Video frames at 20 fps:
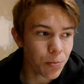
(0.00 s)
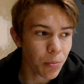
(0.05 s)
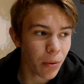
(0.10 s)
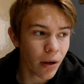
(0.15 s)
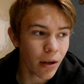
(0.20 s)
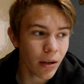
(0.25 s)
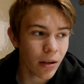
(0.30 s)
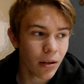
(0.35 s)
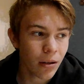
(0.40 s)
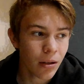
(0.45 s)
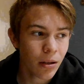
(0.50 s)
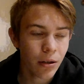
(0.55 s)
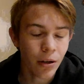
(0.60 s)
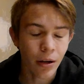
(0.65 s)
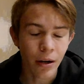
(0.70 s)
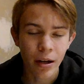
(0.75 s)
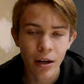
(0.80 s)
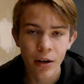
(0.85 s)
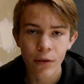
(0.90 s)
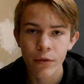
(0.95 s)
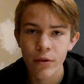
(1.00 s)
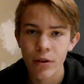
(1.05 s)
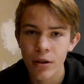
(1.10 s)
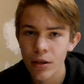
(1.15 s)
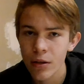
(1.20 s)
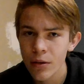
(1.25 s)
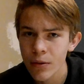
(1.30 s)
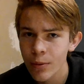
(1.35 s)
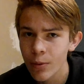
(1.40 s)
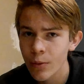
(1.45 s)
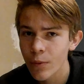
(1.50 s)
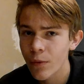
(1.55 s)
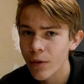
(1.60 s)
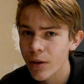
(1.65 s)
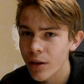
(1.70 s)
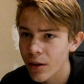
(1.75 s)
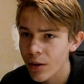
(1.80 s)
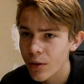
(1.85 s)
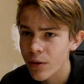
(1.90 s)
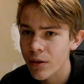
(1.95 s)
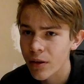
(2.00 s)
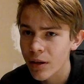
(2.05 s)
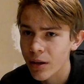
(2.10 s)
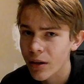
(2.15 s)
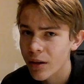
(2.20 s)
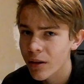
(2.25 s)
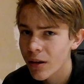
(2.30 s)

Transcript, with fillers: But you're here for the YouTube video thing,